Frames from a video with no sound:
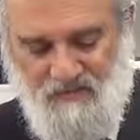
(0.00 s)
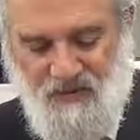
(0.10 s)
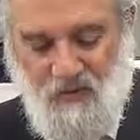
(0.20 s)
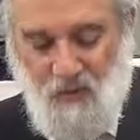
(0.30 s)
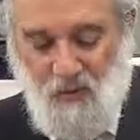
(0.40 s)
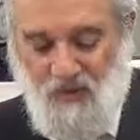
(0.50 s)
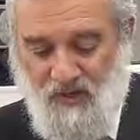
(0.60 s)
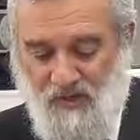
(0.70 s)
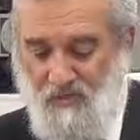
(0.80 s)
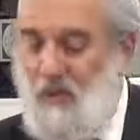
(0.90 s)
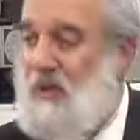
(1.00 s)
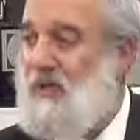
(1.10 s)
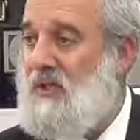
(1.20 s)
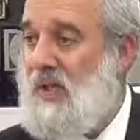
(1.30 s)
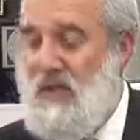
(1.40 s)
victorious
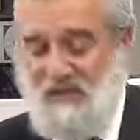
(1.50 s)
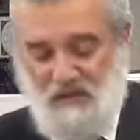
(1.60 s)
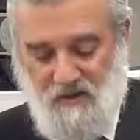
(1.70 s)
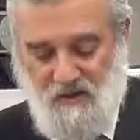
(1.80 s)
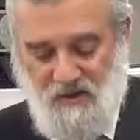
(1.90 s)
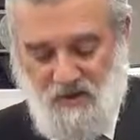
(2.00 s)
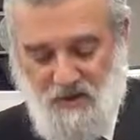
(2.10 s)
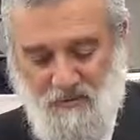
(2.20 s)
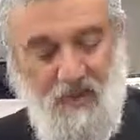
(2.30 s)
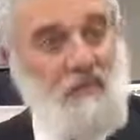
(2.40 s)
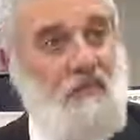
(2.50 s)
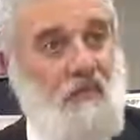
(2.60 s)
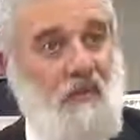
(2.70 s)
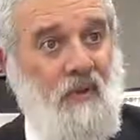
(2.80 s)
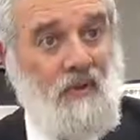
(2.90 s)
because he has a large army.
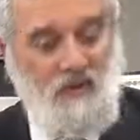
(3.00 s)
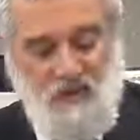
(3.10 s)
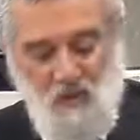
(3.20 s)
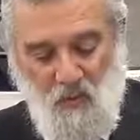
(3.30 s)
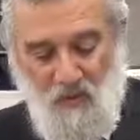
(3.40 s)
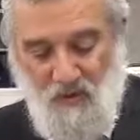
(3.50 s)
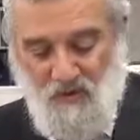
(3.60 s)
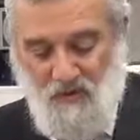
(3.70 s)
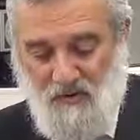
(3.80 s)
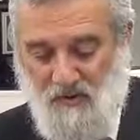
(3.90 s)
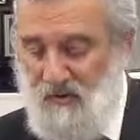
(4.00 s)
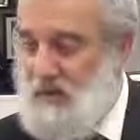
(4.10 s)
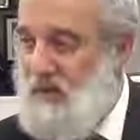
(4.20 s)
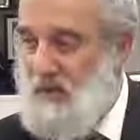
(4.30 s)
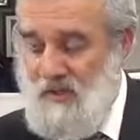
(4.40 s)
The warrior
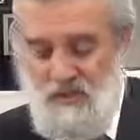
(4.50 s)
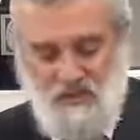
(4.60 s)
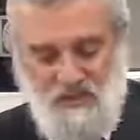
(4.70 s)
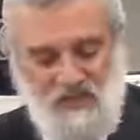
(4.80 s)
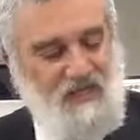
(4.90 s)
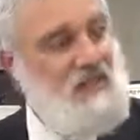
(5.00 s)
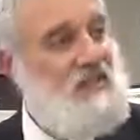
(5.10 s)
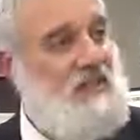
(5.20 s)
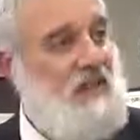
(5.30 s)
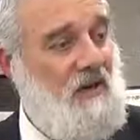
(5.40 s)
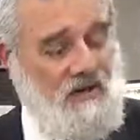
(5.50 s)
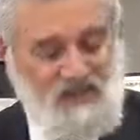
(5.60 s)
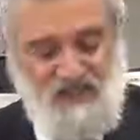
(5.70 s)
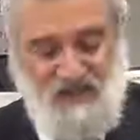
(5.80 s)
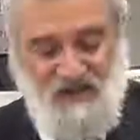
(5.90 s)
is not necessarily
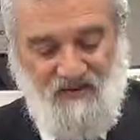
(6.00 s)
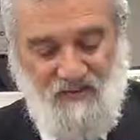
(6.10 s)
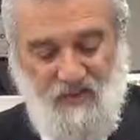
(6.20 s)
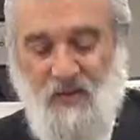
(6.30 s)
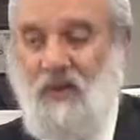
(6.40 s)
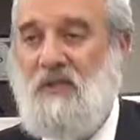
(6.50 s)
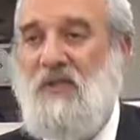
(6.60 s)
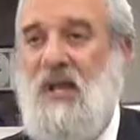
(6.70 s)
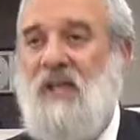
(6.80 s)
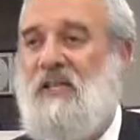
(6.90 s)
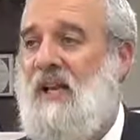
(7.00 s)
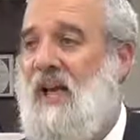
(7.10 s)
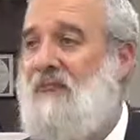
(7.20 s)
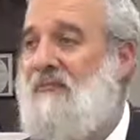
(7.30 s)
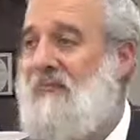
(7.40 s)
saved because he has a
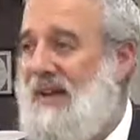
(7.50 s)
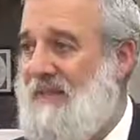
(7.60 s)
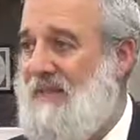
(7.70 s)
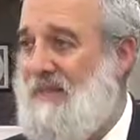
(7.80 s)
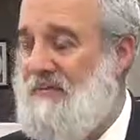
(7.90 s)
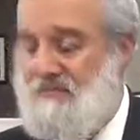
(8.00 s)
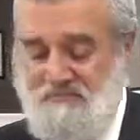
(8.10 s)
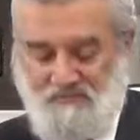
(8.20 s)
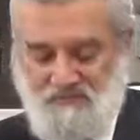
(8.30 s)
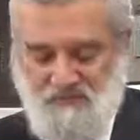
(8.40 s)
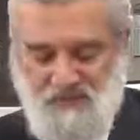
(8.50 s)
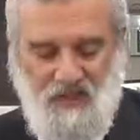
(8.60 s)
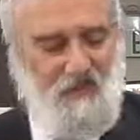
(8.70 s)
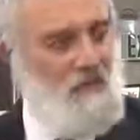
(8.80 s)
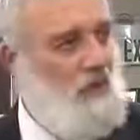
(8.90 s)
lot of might.
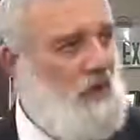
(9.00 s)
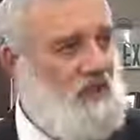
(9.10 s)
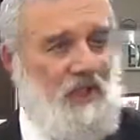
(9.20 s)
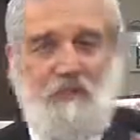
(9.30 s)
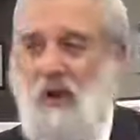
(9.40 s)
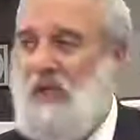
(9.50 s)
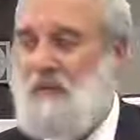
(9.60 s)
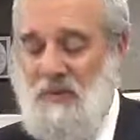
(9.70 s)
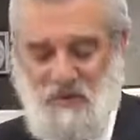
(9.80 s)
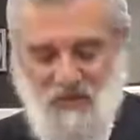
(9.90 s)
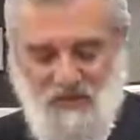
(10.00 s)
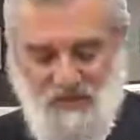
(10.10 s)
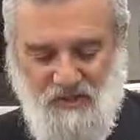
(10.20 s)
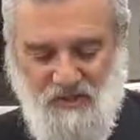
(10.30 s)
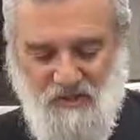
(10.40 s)
It's an approximate
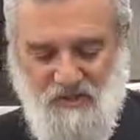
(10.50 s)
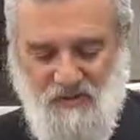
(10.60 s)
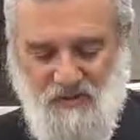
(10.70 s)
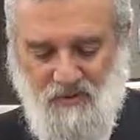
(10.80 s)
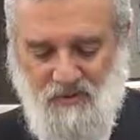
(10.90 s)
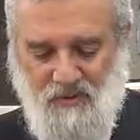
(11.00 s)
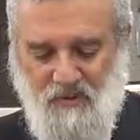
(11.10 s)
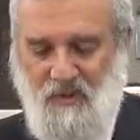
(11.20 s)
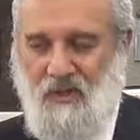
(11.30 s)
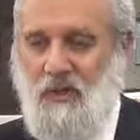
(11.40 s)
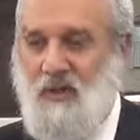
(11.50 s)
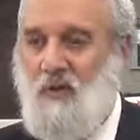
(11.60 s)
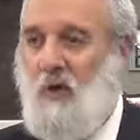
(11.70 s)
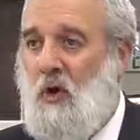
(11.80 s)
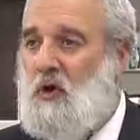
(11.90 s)
translation.
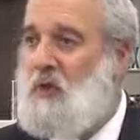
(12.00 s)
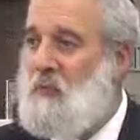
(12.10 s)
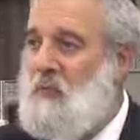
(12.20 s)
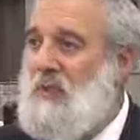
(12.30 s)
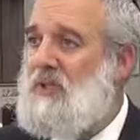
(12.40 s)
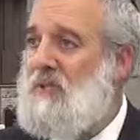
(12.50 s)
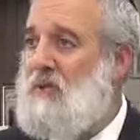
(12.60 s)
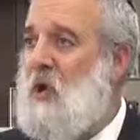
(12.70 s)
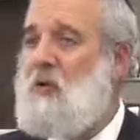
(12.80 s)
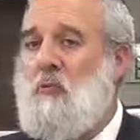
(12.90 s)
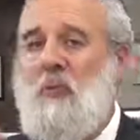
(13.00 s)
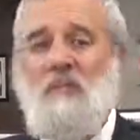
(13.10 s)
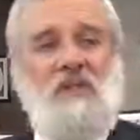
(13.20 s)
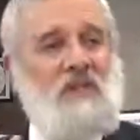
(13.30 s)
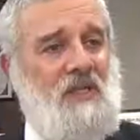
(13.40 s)
Don't be
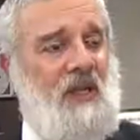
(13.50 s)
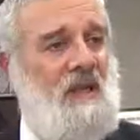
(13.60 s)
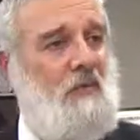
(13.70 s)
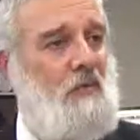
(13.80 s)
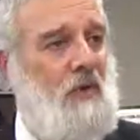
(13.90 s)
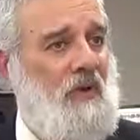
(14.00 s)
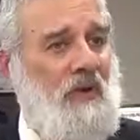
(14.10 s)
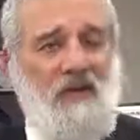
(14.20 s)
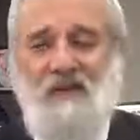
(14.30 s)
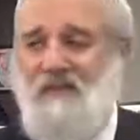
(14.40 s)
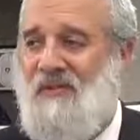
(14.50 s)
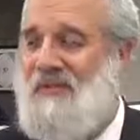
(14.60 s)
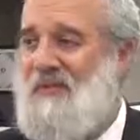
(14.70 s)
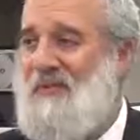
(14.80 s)
misled to believe